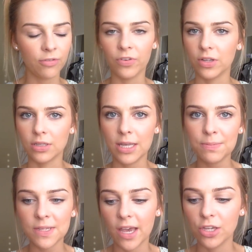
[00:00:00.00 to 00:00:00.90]
For
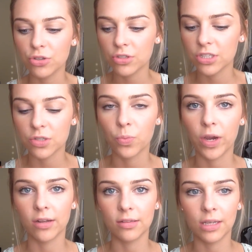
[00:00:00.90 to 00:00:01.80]
lips, I usually just
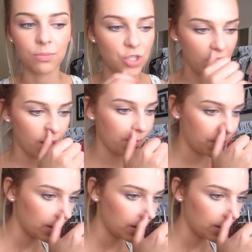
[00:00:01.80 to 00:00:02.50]
wear lip chap.